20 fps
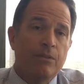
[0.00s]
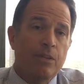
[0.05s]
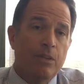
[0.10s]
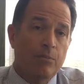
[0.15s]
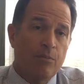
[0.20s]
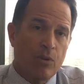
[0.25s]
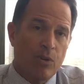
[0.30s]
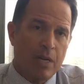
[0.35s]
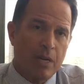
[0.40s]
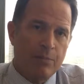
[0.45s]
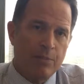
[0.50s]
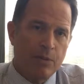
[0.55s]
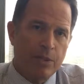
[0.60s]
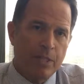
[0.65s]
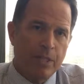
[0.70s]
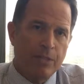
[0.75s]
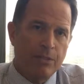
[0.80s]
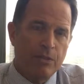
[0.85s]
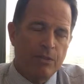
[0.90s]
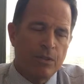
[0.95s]
their
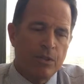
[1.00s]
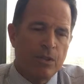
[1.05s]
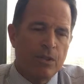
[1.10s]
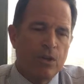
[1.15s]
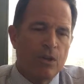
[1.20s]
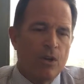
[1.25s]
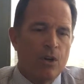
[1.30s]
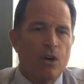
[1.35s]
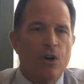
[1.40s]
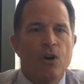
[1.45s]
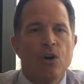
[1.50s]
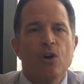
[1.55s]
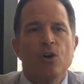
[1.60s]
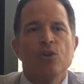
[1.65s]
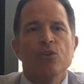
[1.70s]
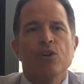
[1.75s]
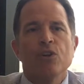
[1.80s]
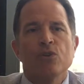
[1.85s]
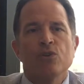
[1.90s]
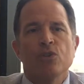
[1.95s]
properties,
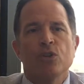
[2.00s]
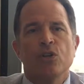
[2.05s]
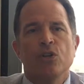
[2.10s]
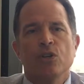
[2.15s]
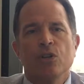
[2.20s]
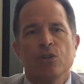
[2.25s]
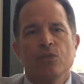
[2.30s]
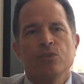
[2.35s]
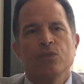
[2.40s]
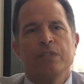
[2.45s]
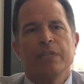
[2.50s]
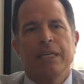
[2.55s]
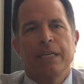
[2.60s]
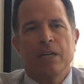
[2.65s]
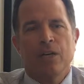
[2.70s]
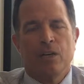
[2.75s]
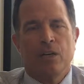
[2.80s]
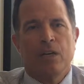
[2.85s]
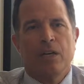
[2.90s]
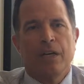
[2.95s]
all those closing
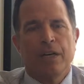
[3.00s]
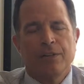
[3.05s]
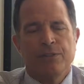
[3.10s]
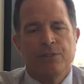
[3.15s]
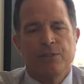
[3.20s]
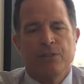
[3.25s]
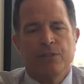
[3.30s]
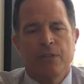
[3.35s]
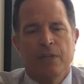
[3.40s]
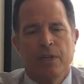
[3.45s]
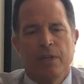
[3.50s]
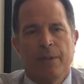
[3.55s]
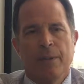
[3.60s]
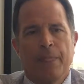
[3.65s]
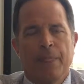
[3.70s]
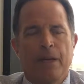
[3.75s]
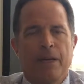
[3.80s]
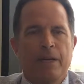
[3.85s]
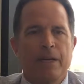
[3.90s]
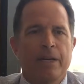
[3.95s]
costs
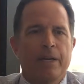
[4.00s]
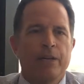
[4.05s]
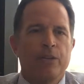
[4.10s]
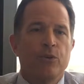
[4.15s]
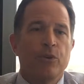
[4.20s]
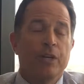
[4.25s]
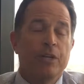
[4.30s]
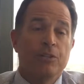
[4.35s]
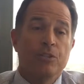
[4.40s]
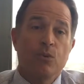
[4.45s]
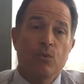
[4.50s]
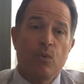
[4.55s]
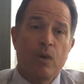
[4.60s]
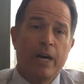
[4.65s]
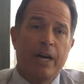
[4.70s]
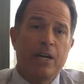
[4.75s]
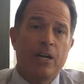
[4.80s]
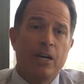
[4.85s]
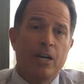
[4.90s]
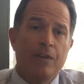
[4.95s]
you get to
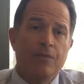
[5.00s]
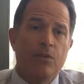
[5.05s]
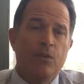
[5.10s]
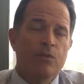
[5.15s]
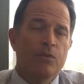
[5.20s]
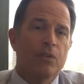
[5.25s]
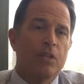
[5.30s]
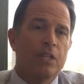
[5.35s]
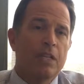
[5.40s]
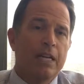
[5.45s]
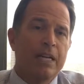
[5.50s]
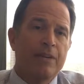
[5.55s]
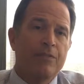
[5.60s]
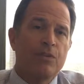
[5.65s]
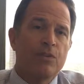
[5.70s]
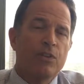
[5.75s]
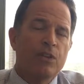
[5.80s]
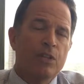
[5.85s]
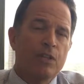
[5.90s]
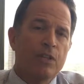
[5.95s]
write off over the life
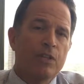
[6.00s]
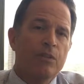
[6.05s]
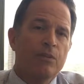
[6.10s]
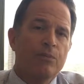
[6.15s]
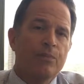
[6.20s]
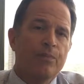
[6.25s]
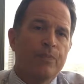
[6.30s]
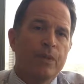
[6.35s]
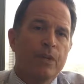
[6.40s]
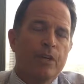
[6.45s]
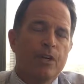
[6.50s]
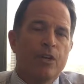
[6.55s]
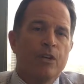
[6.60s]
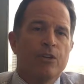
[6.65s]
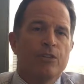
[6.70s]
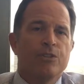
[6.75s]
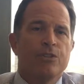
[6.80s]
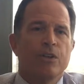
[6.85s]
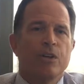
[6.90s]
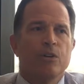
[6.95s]
of the loan.
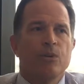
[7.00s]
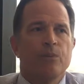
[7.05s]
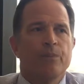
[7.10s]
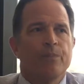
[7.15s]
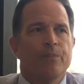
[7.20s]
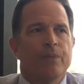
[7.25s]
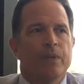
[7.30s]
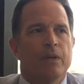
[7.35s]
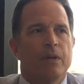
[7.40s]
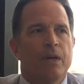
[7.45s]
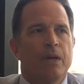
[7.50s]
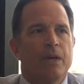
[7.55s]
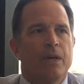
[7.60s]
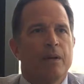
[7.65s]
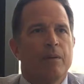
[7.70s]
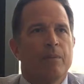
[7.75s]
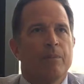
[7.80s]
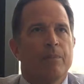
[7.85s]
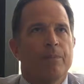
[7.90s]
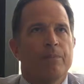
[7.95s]
So
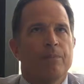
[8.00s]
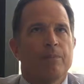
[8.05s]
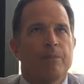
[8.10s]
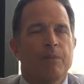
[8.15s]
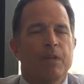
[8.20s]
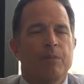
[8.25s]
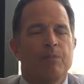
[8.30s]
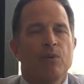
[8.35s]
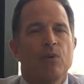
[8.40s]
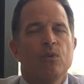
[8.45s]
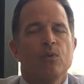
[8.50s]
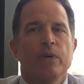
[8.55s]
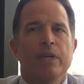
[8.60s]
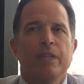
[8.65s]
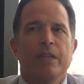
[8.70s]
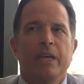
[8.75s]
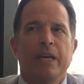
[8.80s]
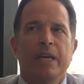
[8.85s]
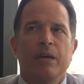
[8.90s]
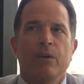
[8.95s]
people,
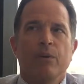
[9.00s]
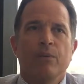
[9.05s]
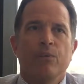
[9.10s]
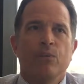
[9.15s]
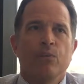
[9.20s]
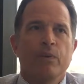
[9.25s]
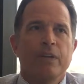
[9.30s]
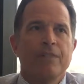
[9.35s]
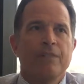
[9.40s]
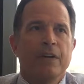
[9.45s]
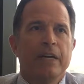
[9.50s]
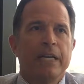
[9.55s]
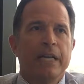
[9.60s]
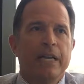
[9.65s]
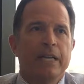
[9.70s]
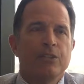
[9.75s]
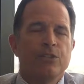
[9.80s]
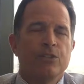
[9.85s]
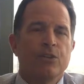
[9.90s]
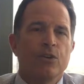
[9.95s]
when they
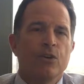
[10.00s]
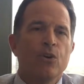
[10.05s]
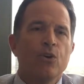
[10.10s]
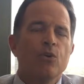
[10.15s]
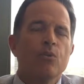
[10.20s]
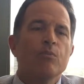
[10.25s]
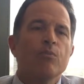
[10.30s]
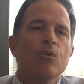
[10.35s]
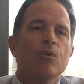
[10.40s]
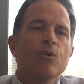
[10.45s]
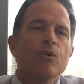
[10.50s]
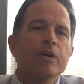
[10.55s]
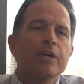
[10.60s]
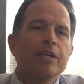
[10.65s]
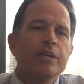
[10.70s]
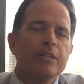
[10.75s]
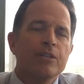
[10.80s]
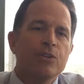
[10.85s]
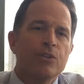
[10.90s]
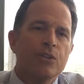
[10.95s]
refinance their home
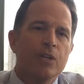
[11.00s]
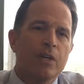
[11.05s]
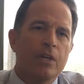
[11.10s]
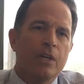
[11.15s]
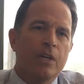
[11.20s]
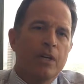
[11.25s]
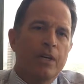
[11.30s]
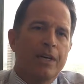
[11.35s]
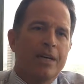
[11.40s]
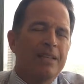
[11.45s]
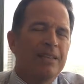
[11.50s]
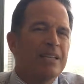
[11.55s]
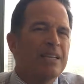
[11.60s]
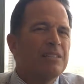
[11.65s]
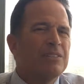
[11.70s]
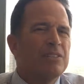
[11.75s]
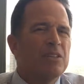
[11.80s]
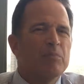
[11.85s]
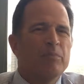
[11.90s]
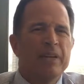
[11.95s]
mortgage,
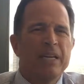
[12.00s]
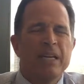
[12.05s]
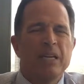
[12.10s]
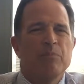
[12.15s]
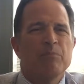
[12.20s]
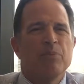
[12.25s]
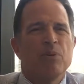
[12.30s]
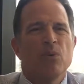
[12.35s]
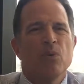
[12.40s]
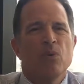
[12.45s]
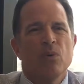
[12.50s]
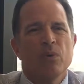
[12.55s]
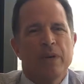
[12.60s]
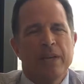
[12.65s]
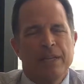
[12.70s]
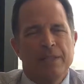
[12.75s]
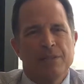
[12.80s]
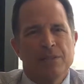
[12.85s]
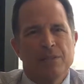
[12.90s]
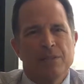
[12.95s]
unless they're paying
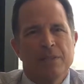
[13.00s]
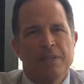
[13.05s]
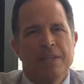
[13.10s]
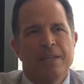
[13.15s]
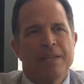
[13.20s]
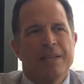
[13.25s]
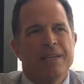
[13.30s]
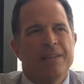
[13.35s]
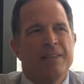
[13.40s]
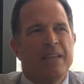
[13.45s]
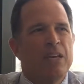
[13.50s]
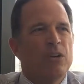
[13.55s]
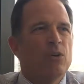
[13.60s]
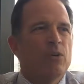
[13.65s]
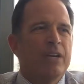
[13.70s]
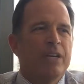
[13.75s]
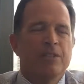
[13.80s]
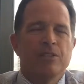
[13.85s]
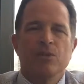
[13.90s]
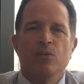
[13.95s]
points, they
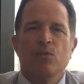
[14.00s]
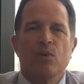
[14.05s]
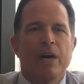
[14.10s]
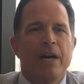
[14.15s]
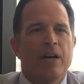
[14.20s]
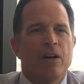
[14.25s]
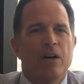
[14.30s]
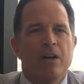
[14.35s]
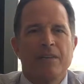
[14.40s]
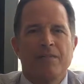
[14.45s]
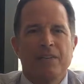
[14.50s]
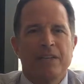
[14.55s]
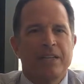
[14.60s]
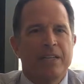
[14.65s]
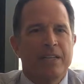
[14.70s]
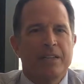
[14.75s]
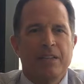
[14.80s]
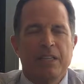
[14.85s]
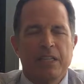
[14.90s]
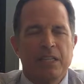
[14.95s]
don't get to write off
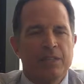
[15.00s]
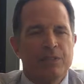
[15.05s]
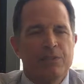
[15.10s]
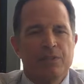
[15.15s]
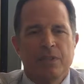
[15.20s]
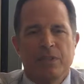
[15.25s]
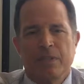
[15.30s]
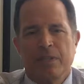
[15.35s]
any of these